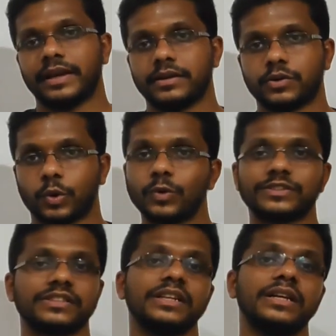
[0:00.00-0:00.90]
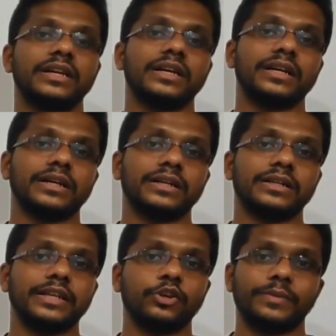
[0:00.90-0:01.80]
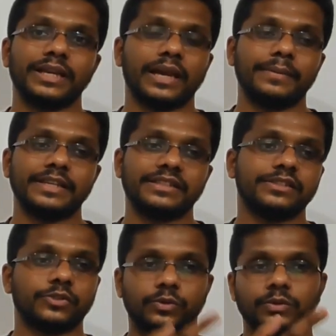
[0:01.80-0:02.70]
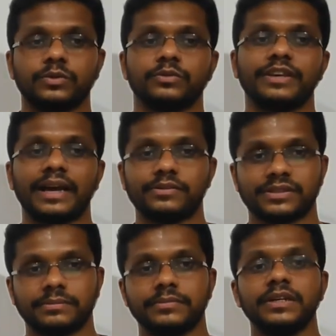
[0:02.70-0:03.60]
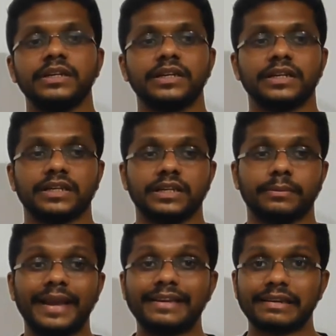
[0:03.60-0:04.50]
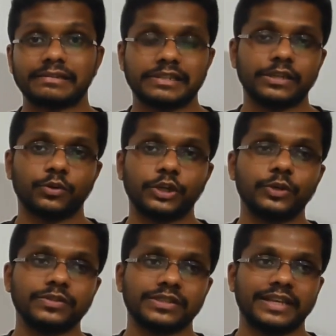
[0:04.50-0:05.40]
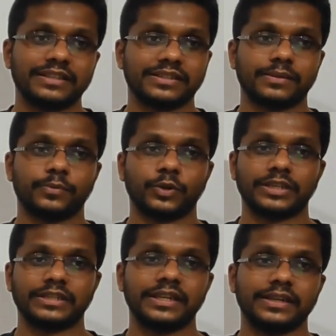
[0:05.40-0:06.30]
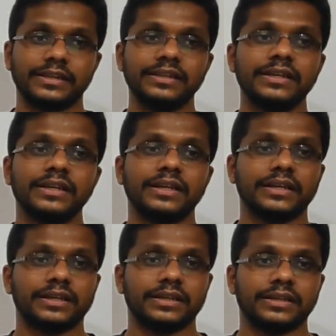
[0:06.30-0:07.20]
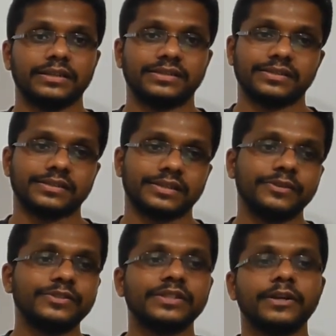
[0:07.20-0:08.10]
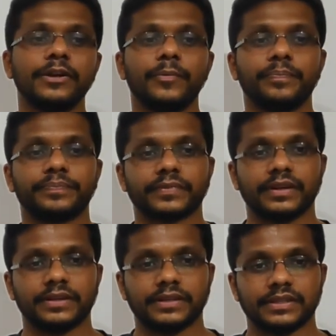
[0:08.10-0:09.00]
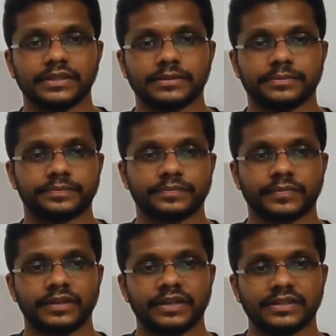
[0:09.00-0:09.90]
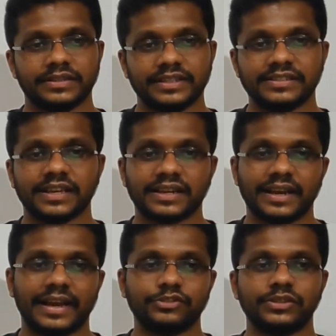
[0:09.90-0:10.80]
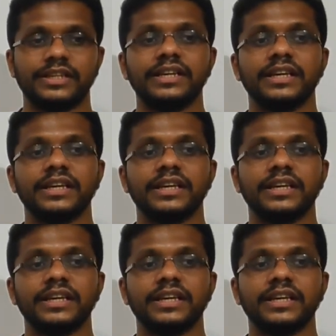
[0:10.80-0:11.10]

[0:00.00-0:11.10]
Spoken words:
cross the human habitation. So we have some migratory corridors. They are protected under these reserves. Uh, these are actually